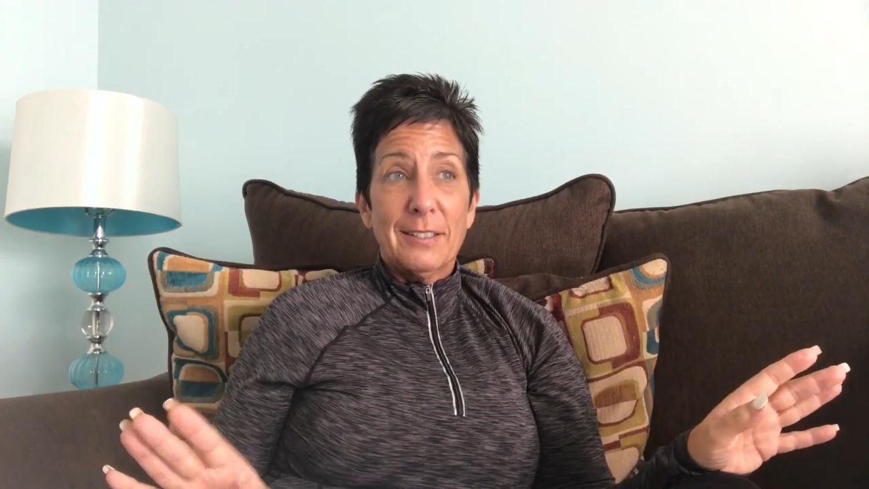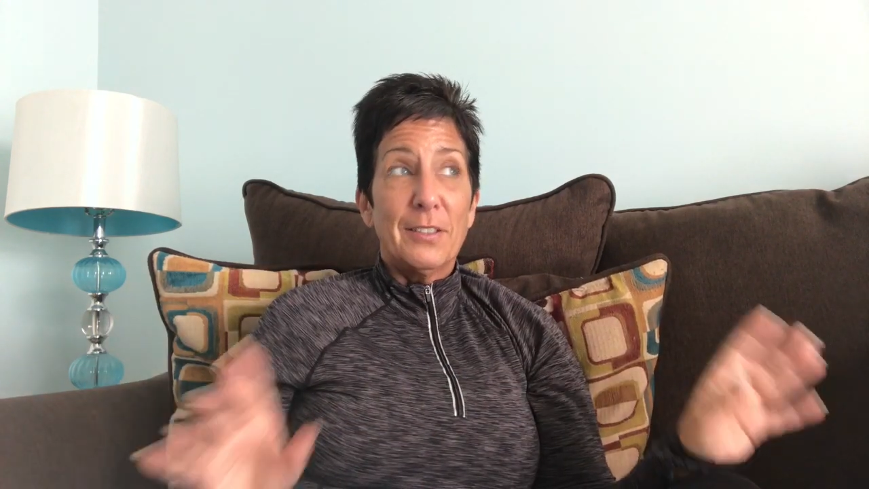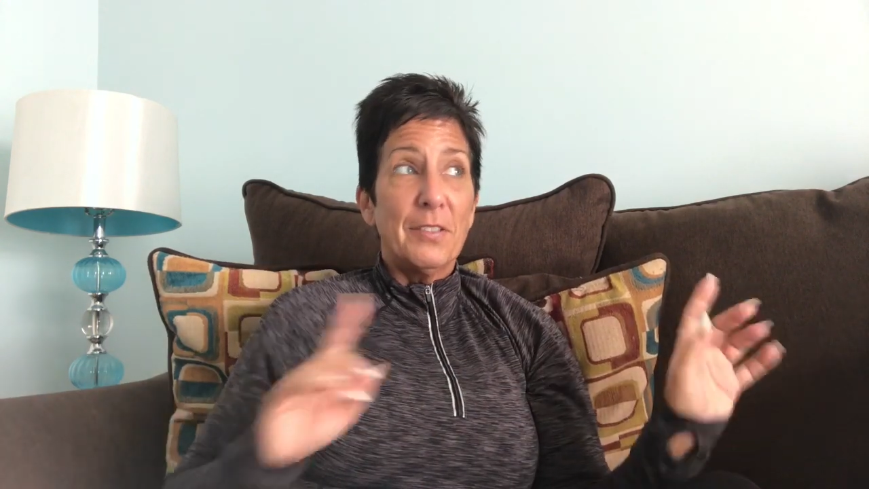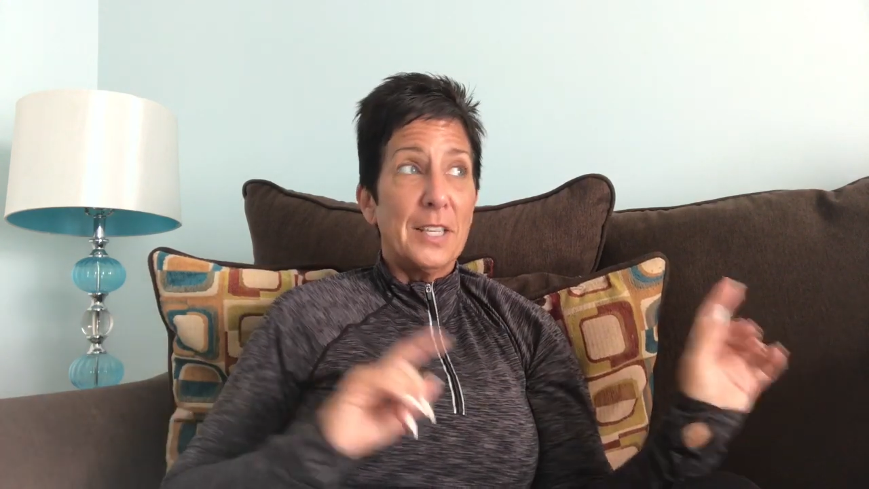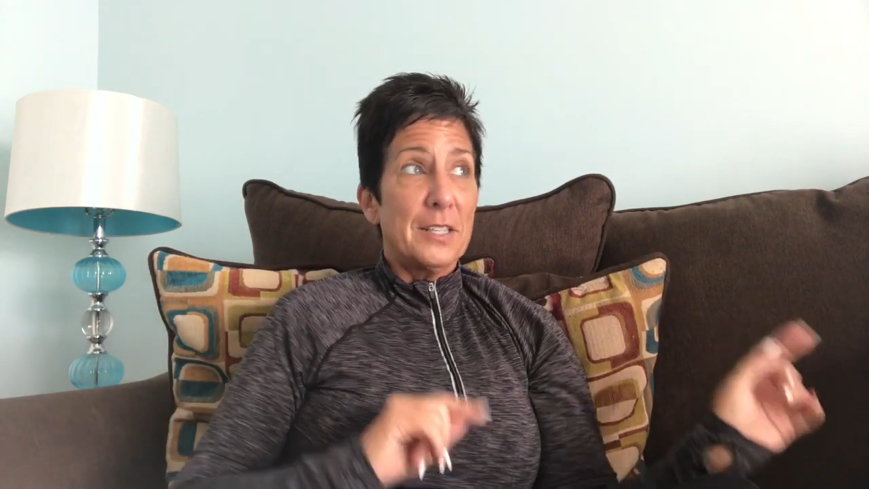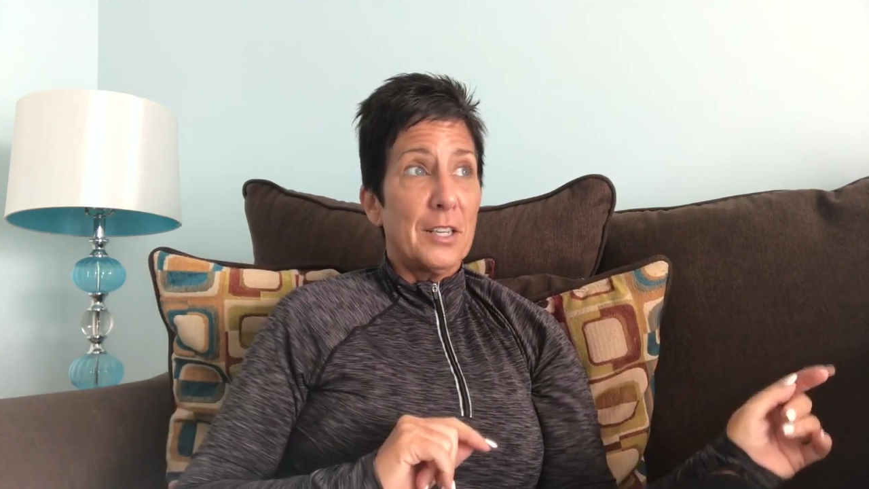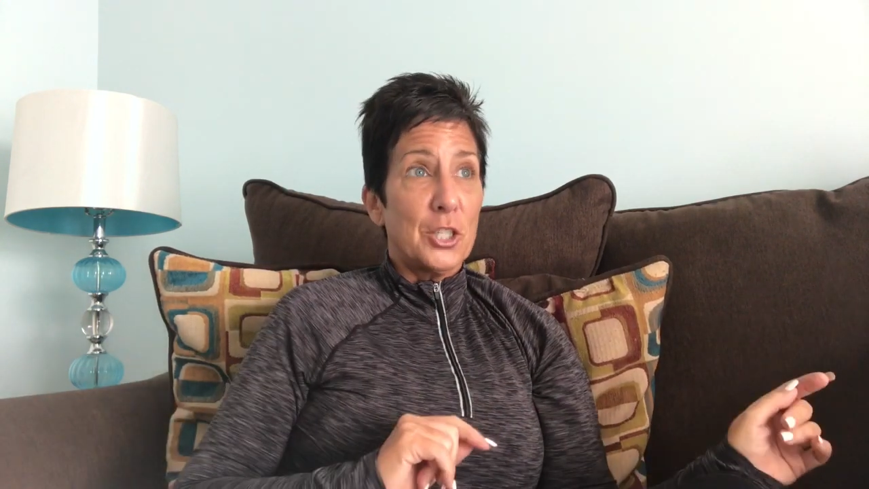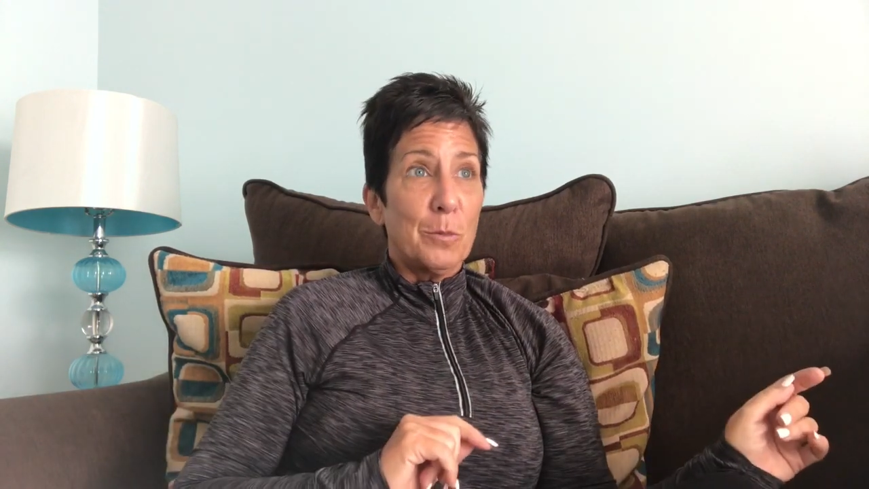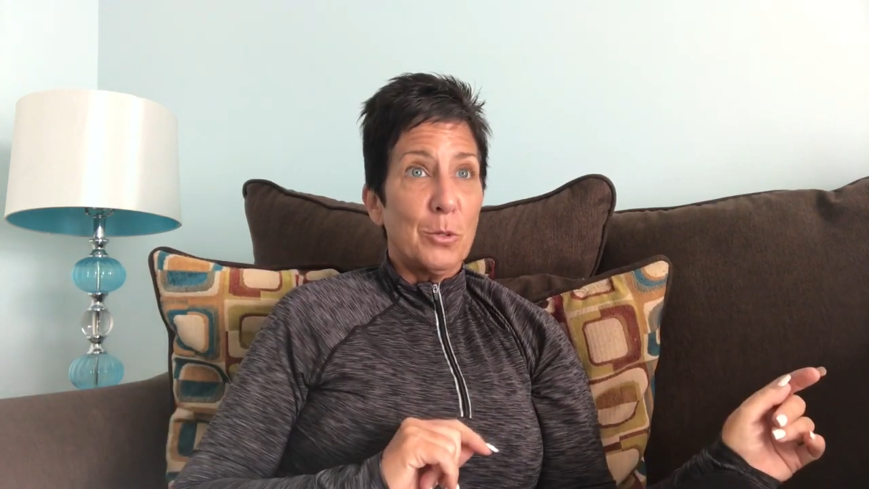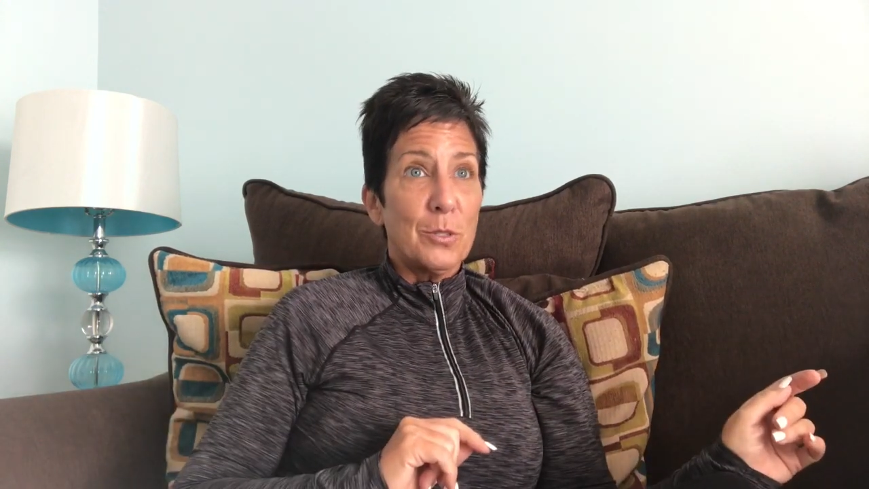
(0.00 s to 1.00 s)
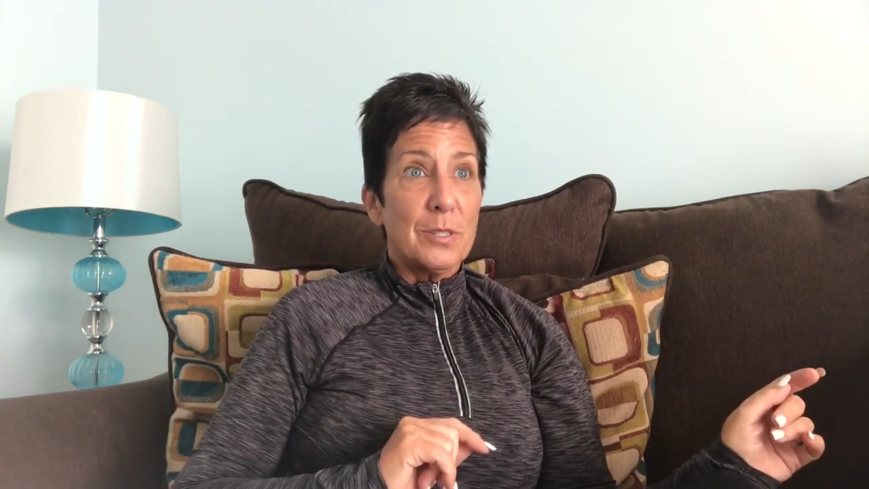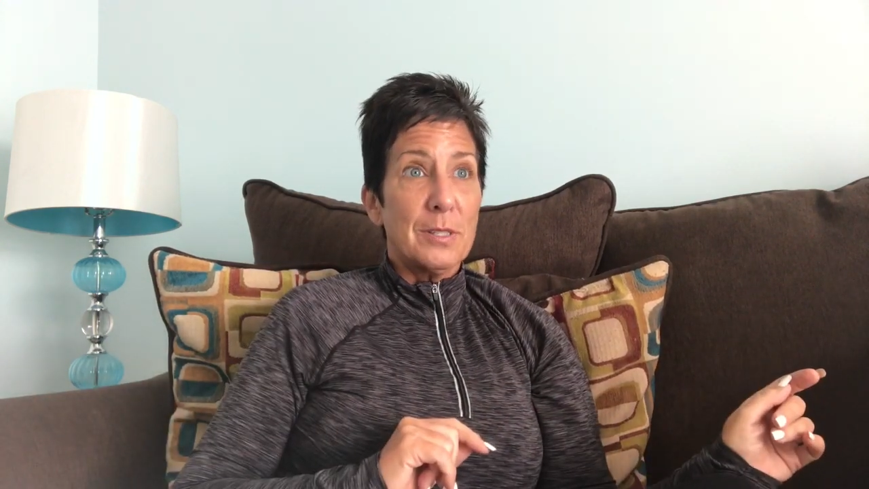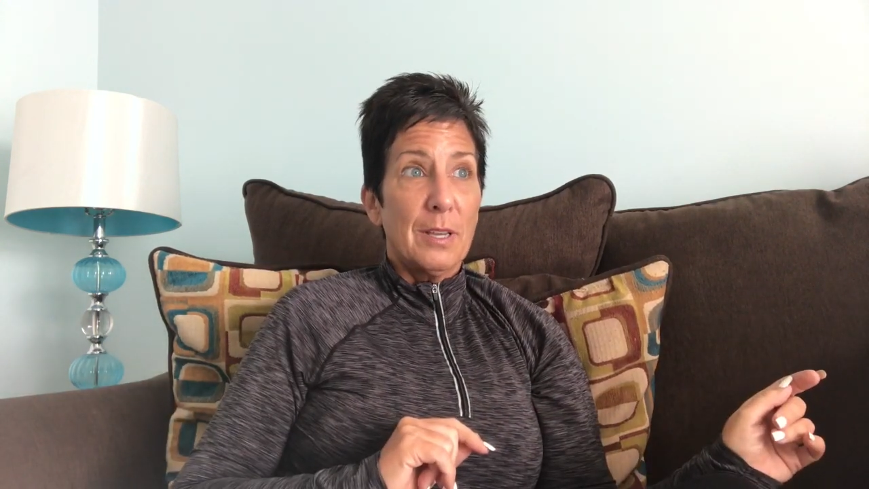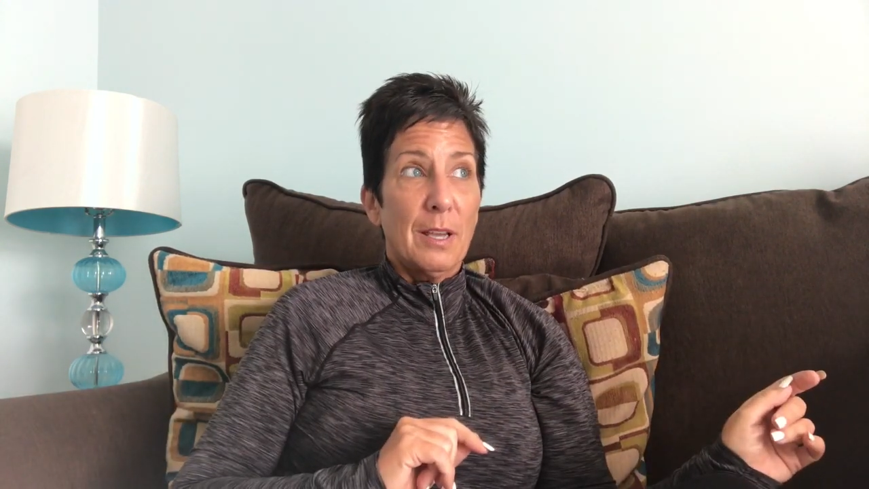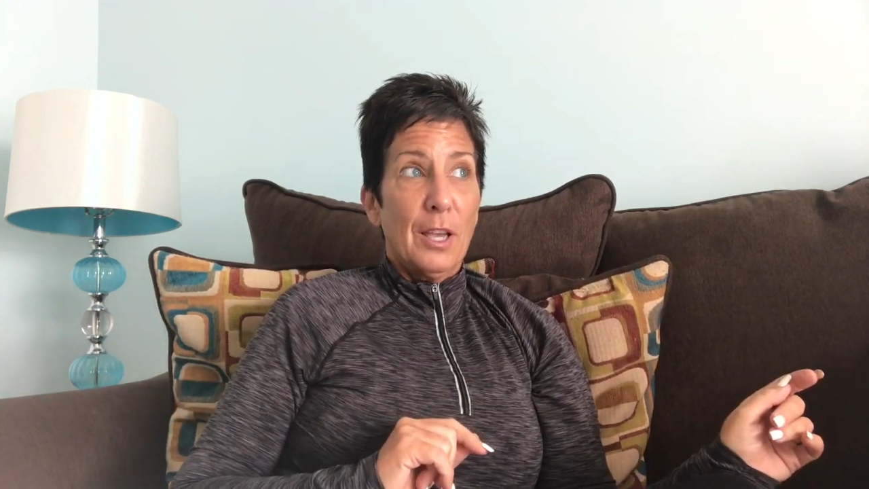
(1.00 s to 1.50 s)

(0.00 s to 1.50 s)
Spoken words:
than The Intouchables.